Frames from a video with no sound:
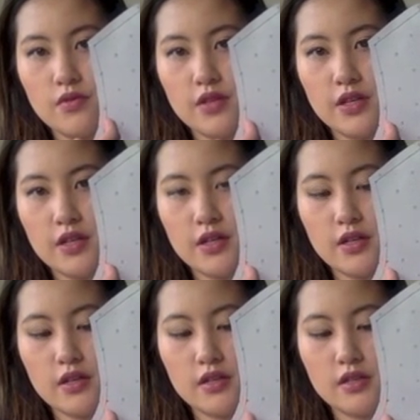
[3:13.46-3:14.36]

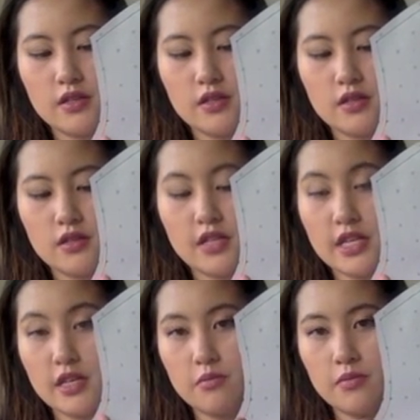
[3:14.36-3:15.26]
the
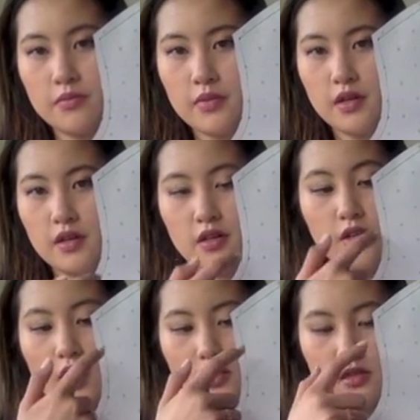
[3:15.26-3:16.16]
seam,
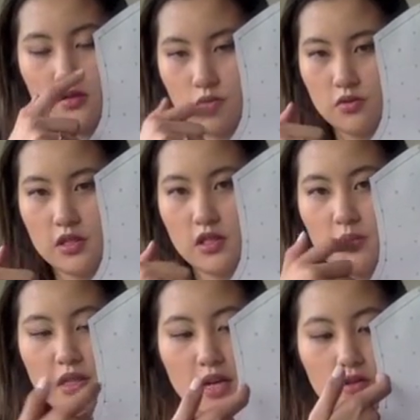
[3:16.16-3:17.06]
not the
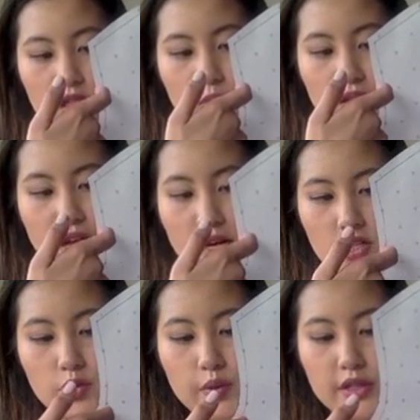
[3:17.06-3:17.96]
seam allowance, but the
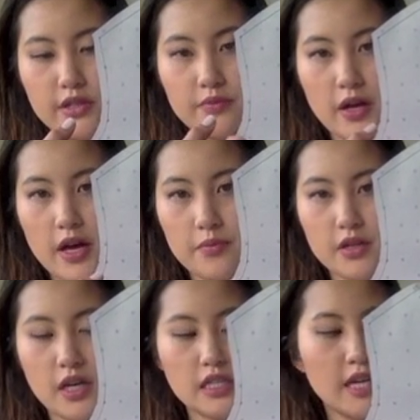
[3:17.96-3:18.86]
actual
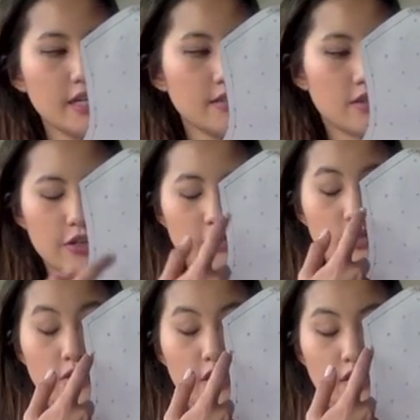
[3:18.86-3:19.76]
cut line,
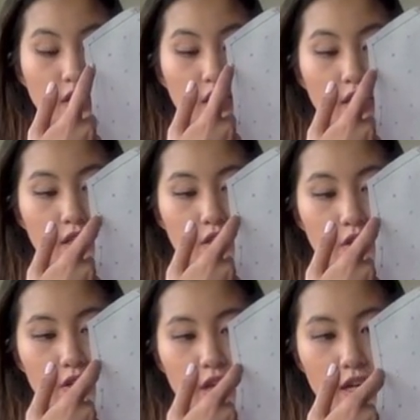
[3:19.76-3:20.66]

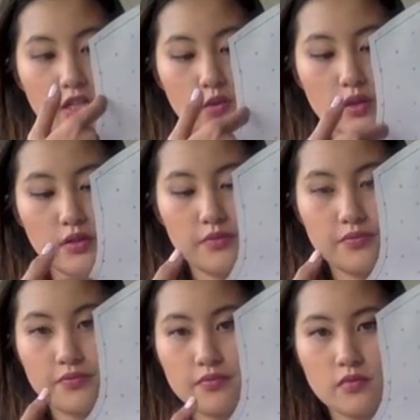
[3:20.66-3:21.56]
the actual
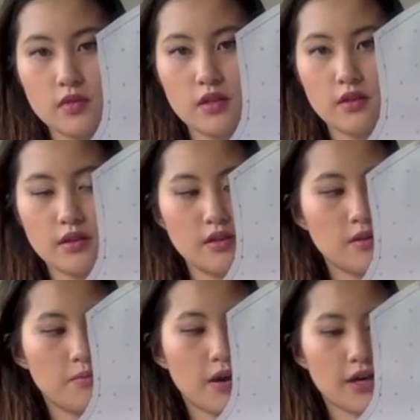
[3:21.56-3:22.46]

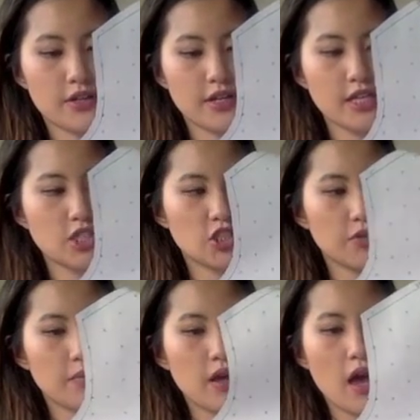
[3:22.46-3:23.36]
pattern edge.
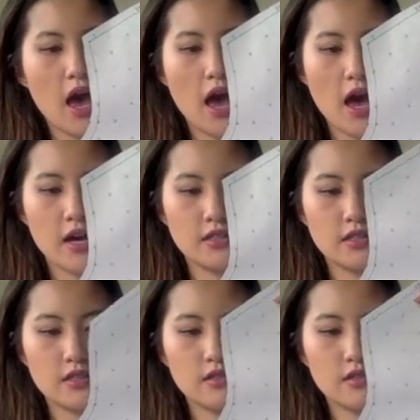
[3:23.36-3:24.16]
And